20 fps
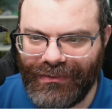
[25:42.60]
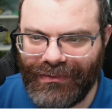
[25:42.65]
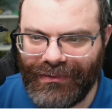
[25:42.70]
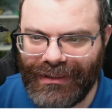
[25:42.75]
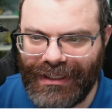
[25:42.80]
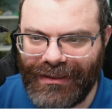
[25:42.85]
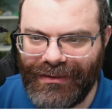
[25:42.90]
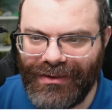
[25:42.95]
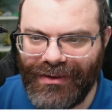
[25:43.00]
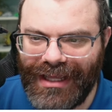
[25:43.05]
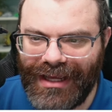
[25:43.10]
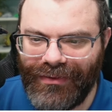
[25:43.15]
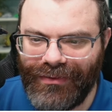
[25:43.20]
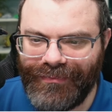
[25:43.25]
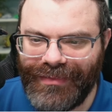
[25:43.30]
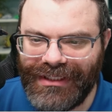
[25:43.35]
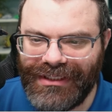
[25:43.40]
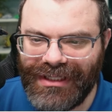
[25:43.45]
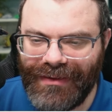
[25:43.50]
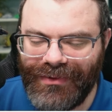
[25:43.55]
I don't know how it
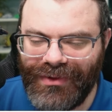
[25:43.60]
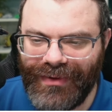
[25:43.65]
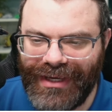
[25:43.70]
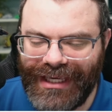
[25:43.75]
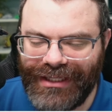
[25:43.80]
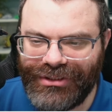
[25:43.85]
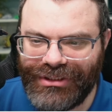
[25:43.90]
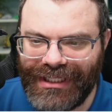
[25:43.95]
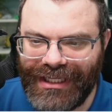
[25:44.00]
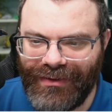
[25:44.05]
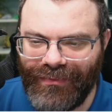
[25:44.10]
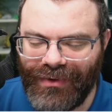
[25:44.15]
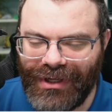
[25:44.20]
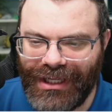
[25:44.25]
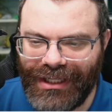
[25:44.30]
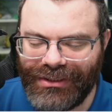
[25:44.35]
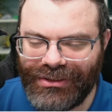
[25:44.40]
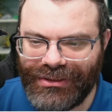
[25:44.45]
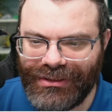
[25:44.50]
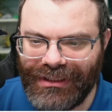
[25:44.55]
would be WHA
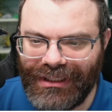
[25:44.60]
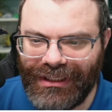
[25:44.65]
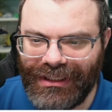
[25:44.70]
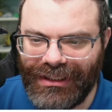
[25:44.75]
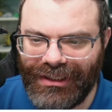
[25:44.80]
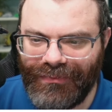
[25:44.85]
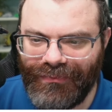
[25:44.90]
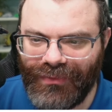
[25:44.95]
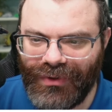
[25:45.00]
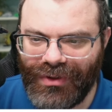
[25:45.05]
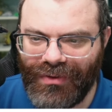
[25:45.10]
watch. Um,